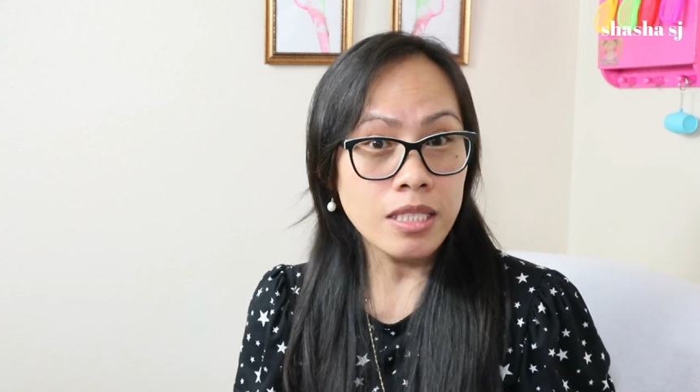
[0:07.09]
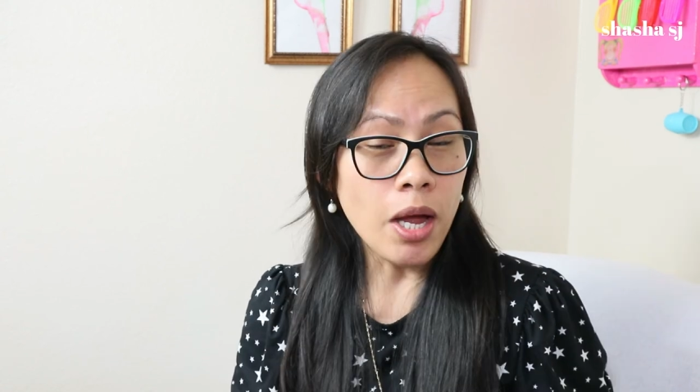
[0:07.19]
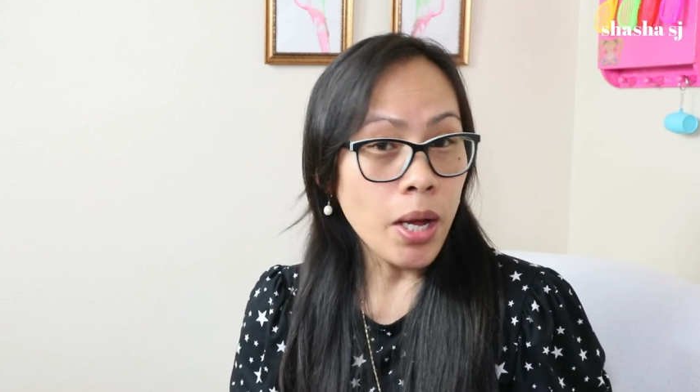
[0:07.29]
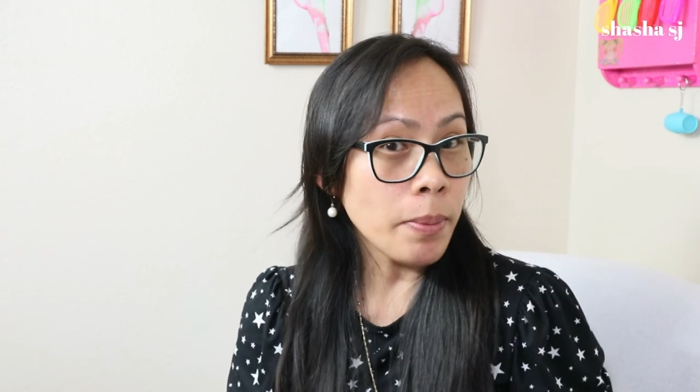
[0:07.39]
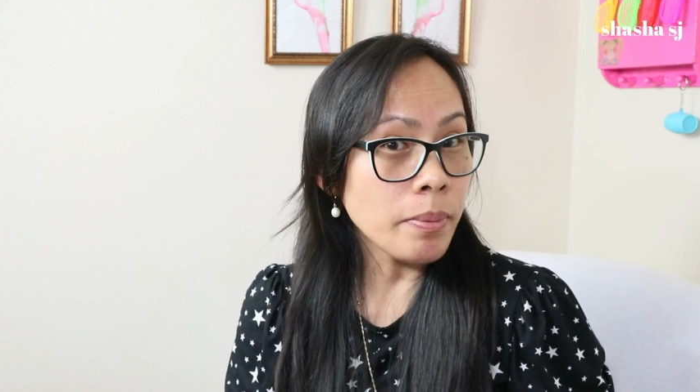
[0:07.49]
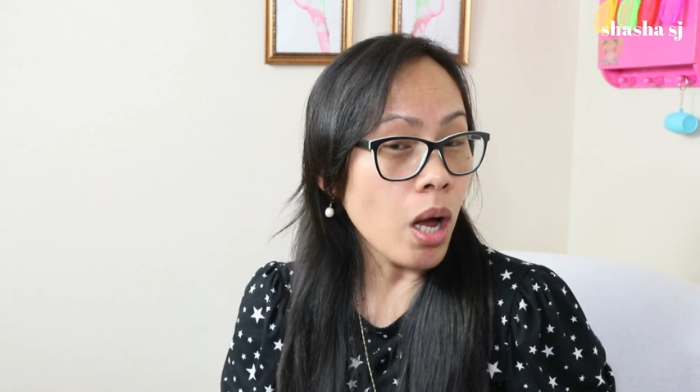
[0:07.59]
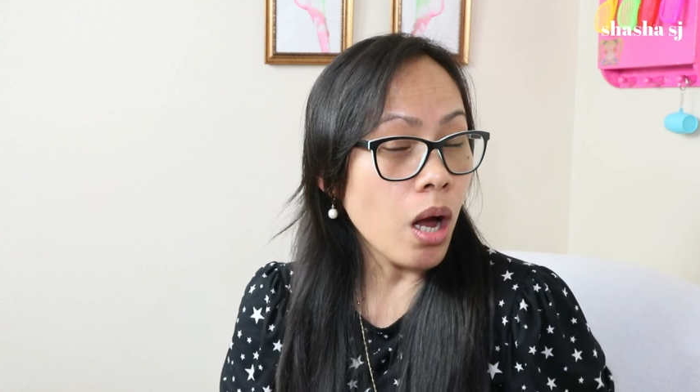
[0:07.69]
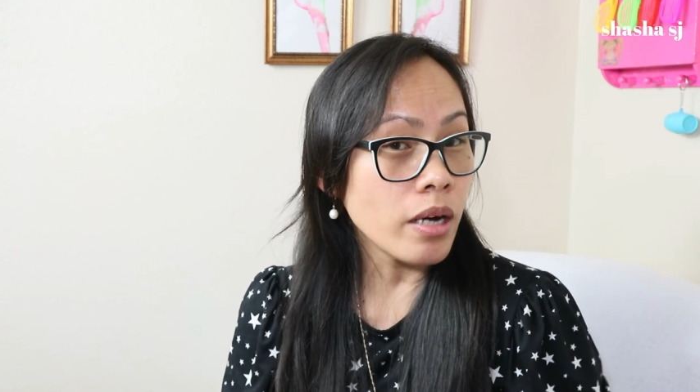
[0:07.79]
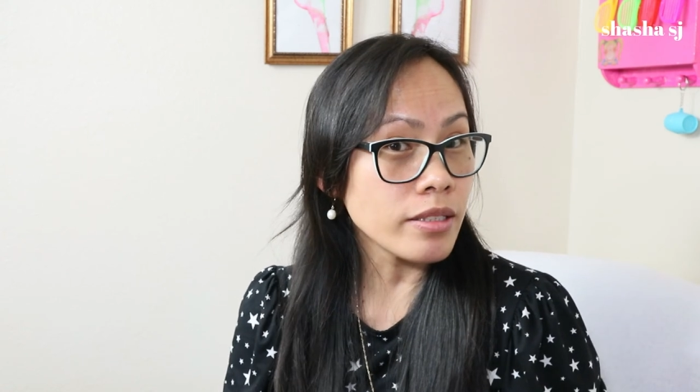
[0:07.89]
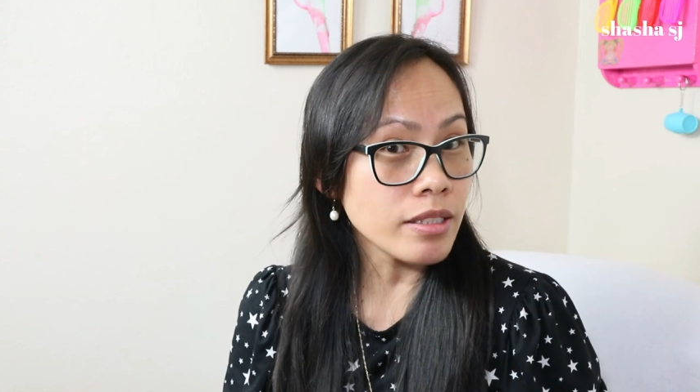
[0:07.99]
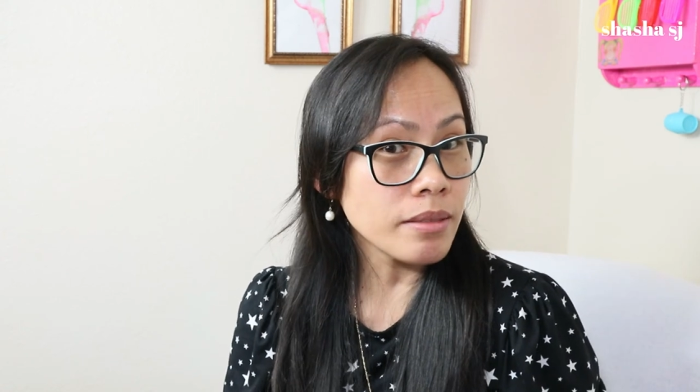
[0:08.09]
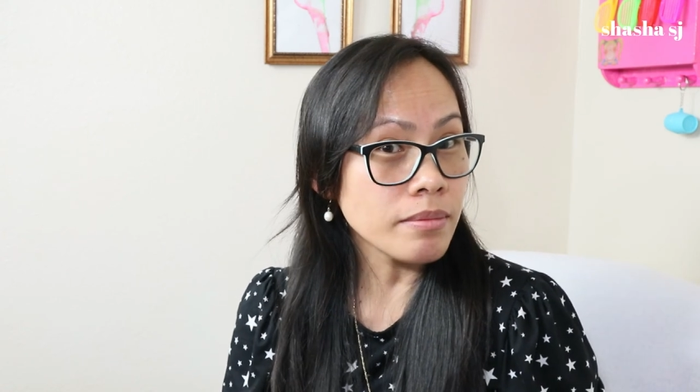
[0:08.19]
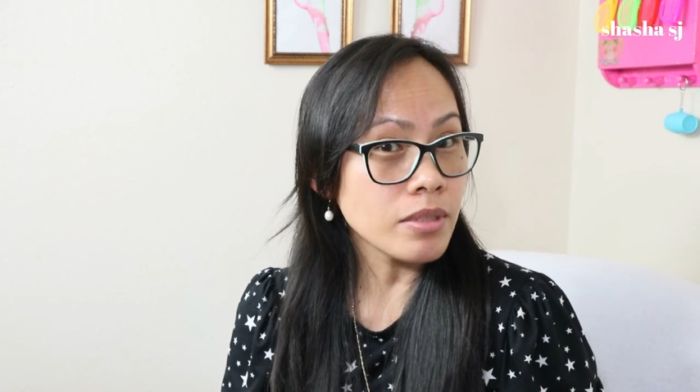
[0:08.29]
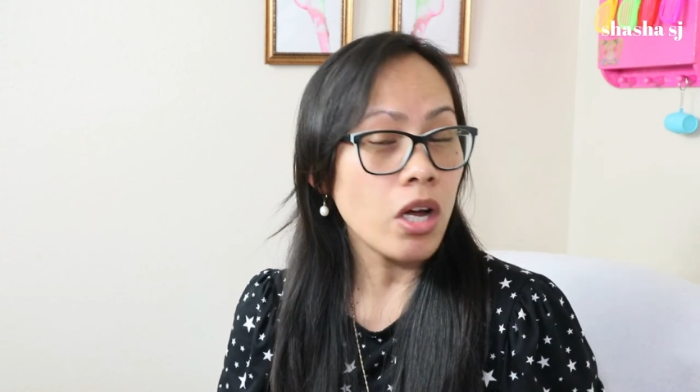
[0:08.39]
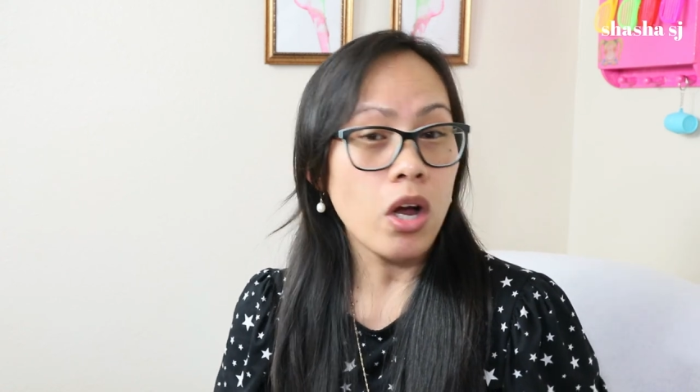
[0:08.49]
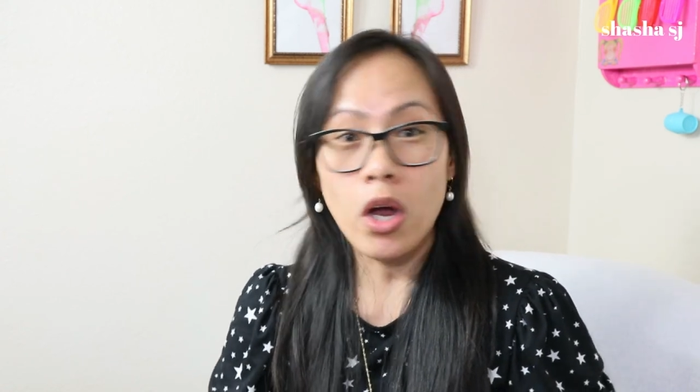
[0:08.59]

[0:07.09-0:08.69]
some awesome